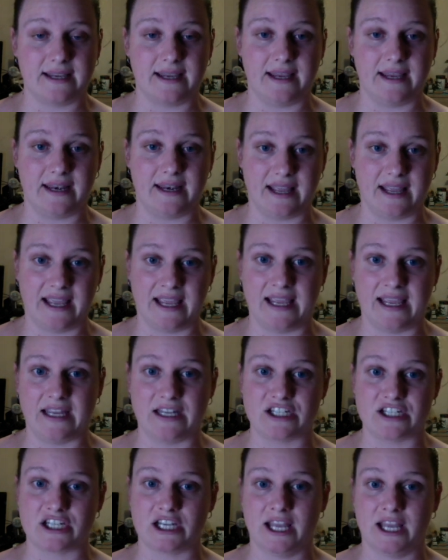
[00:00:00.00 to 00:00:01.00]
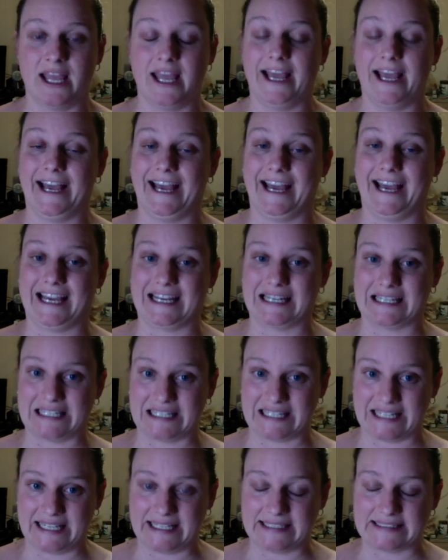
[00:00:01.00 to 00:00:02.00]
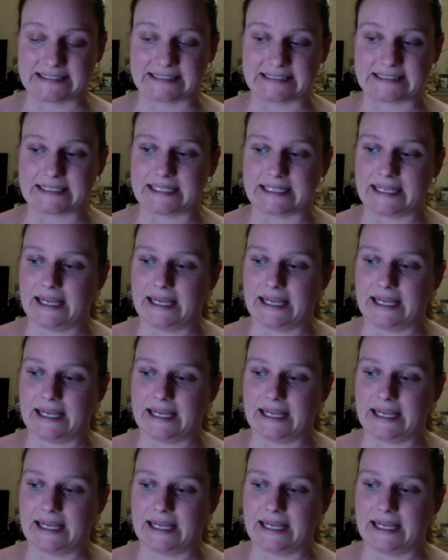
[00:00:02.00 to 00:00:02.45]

in each at least.